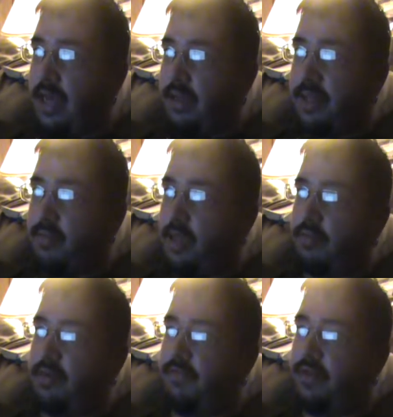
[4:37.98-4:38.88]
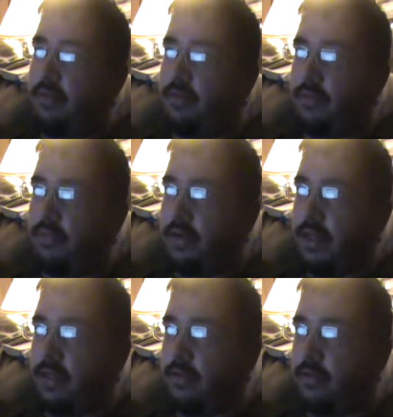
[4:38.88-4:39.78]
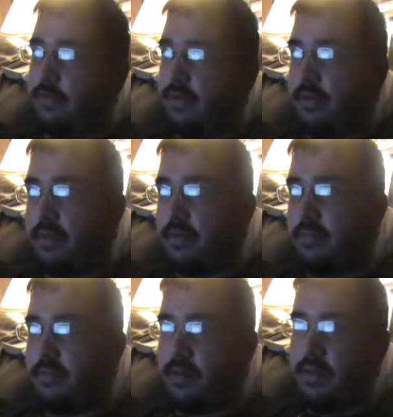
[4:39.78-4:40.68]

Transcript: they make me feel, what I can do for them,